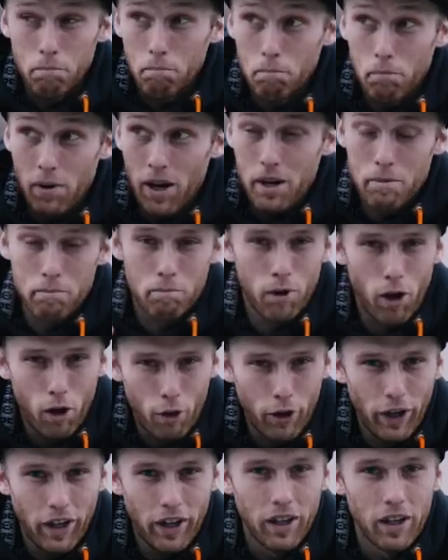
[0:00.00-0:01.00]

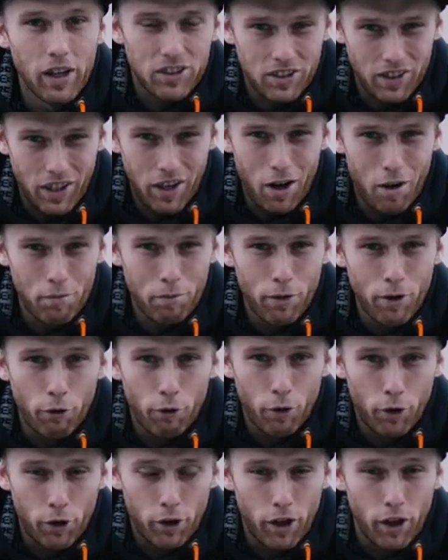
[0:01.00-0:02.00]
mind-blowing setup
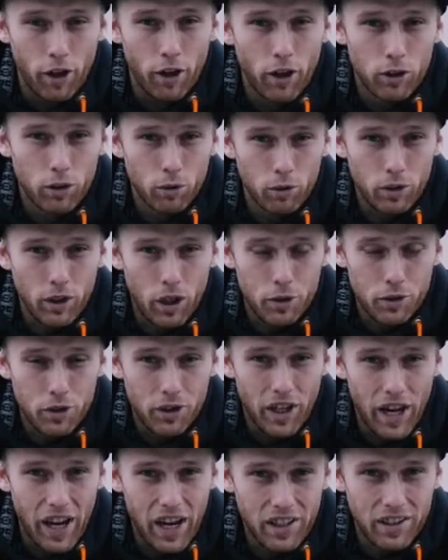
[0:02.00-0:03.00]
for the
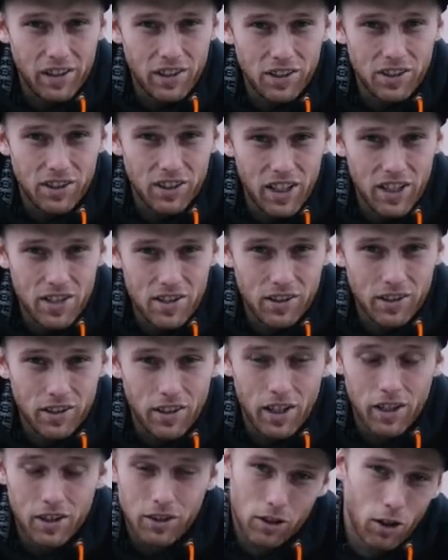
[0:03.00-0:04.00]
2018 season.
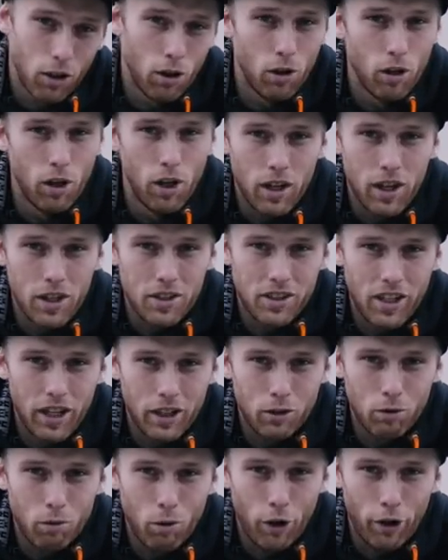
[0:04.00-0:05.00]
So let's
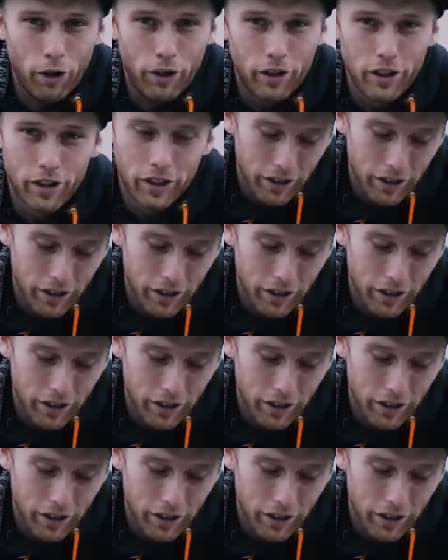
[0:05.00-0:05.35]
get to work.